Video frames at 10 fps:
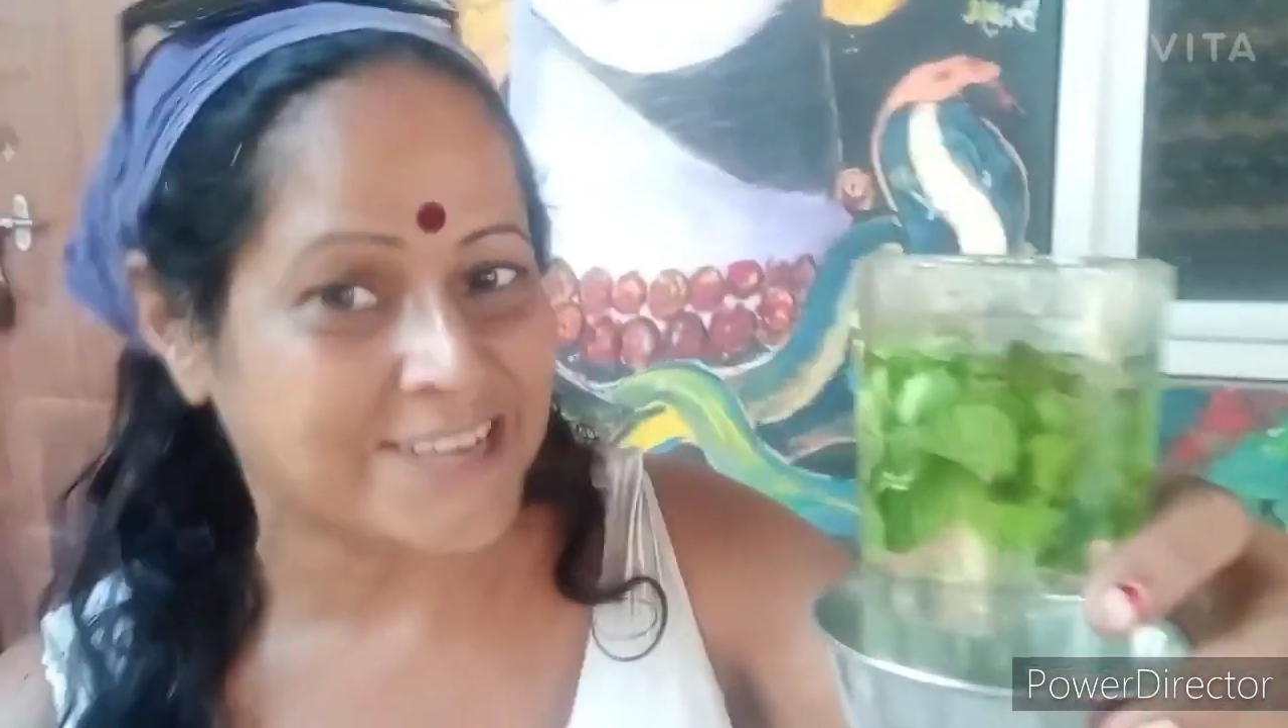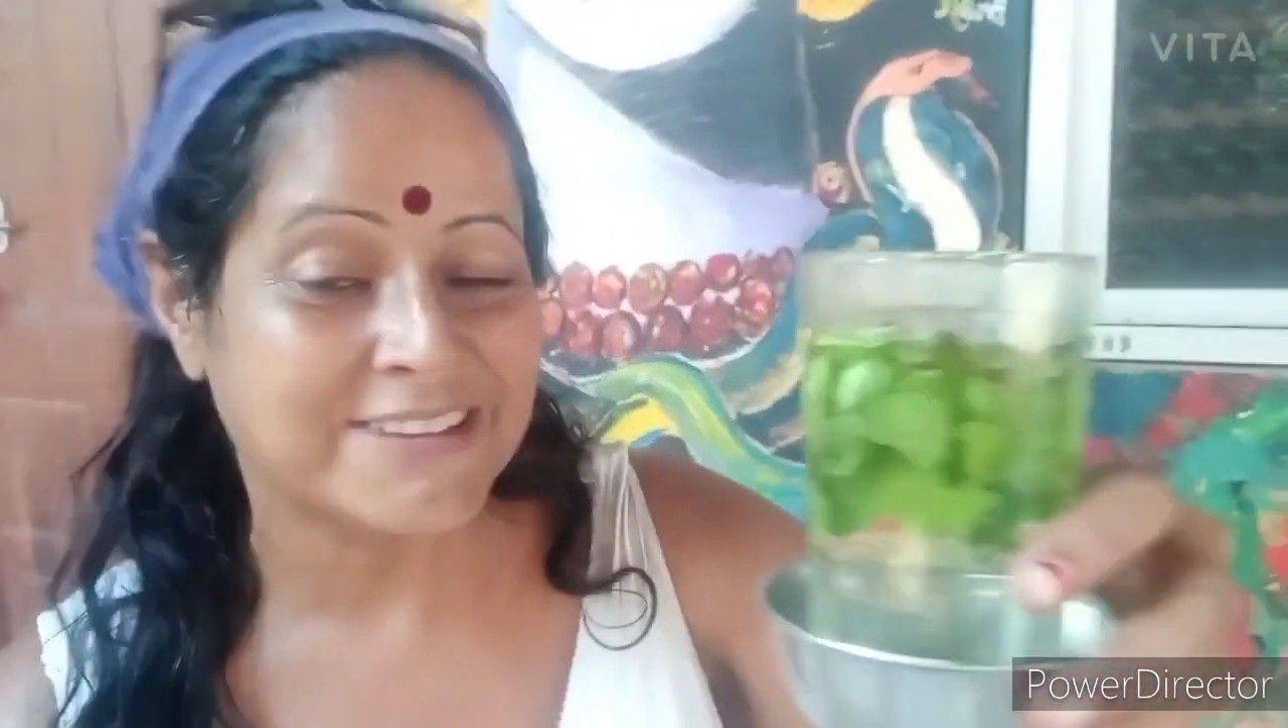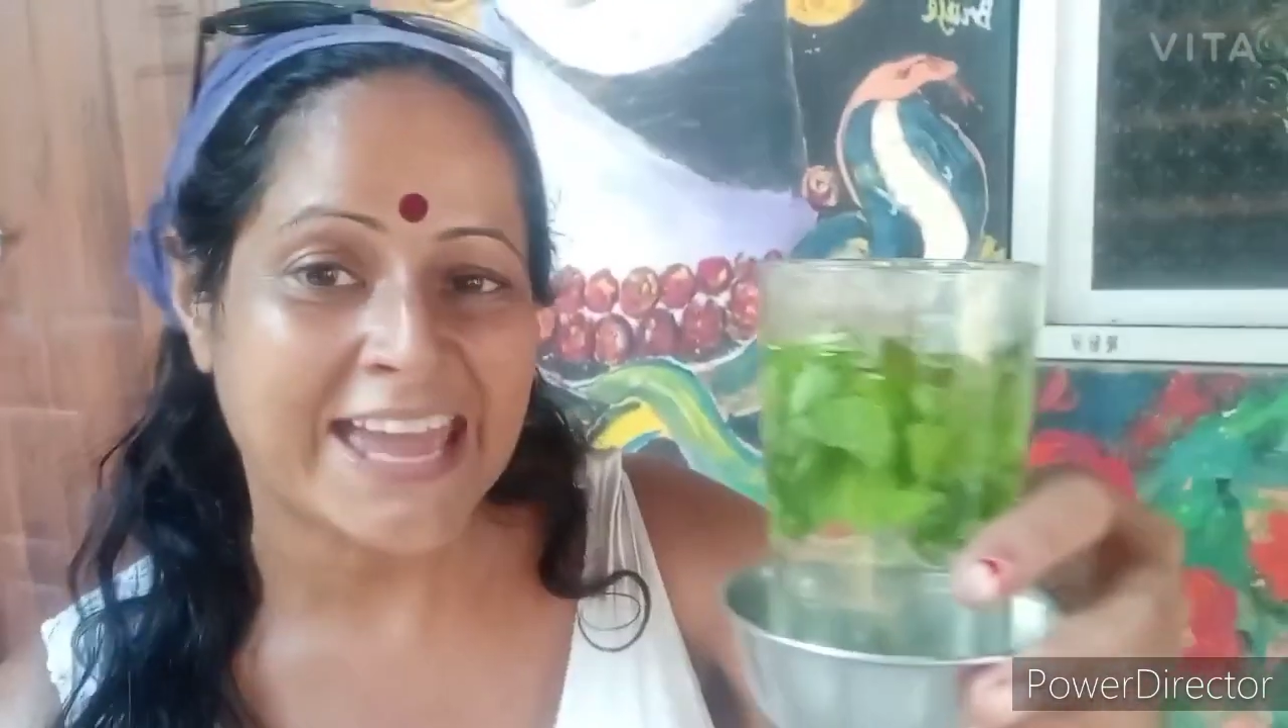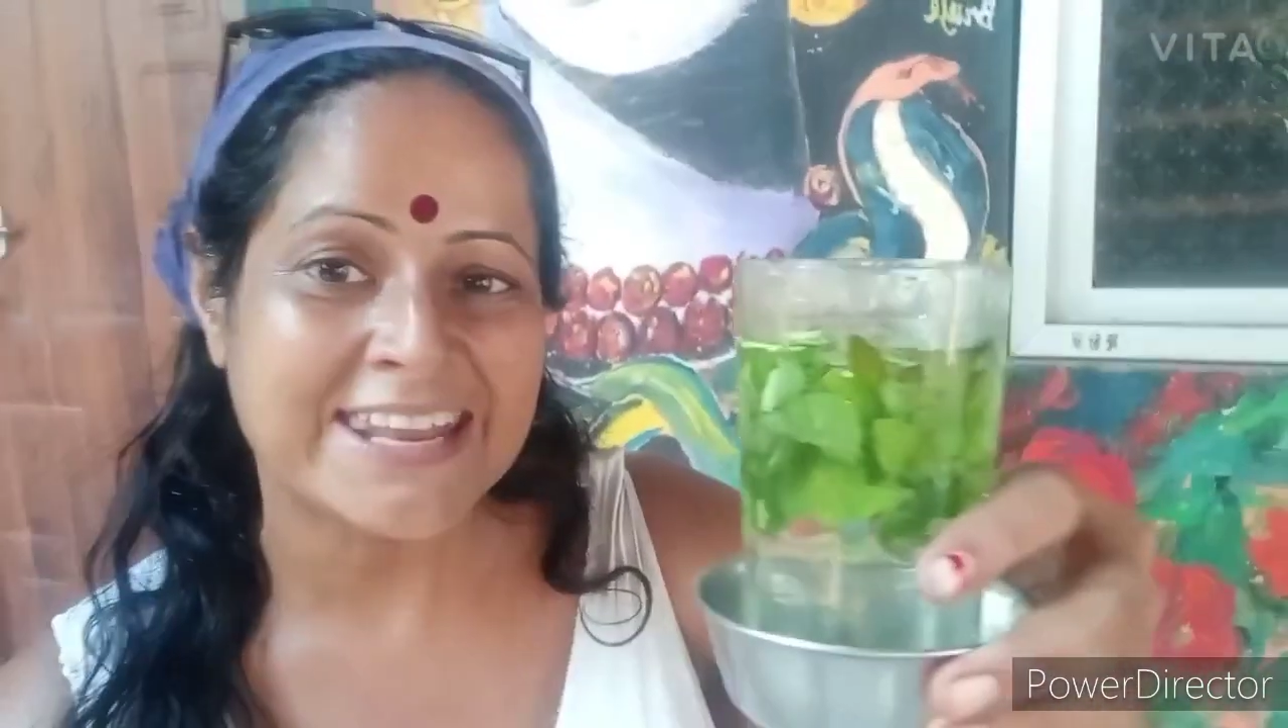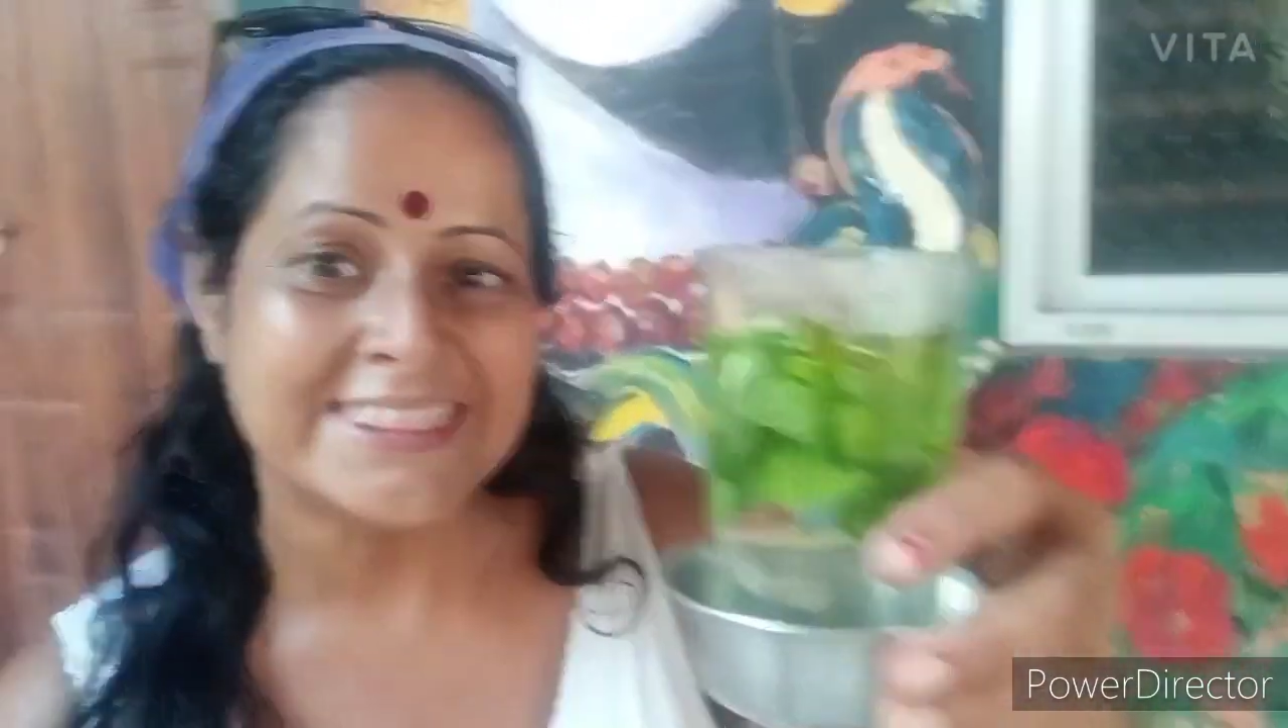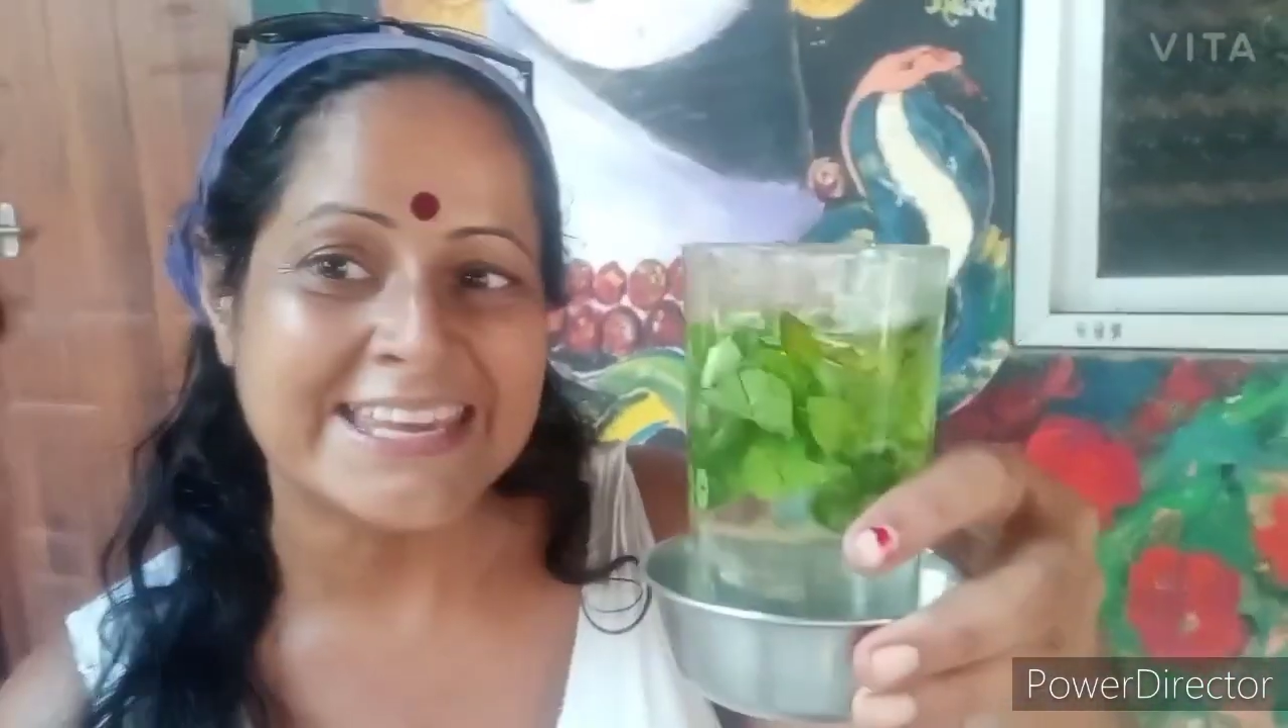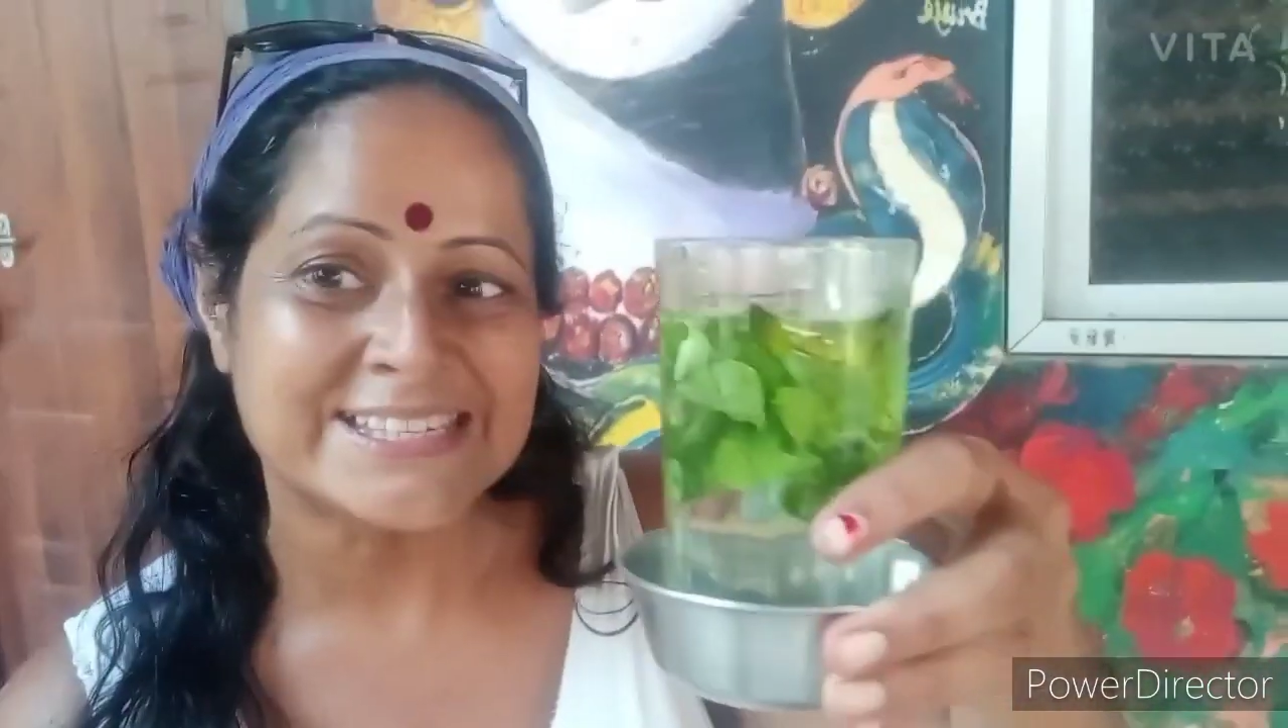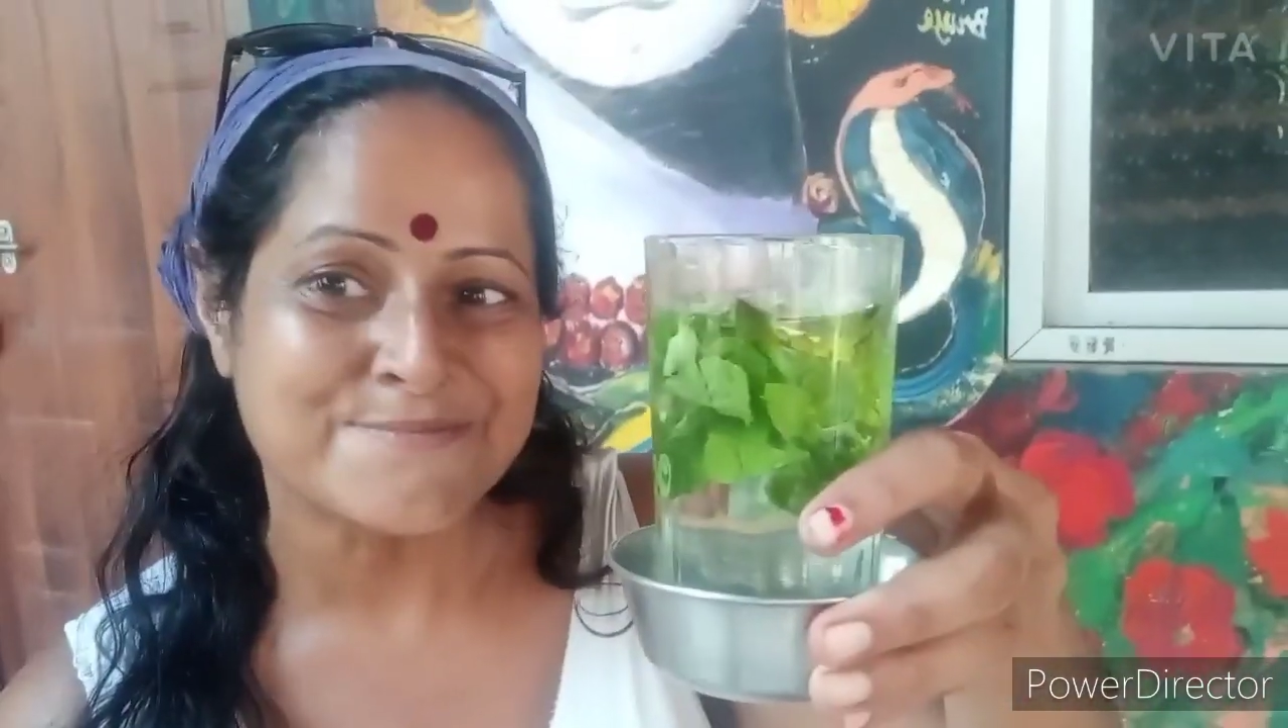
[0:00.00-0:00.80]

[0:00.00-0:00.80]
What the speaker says: So again, in these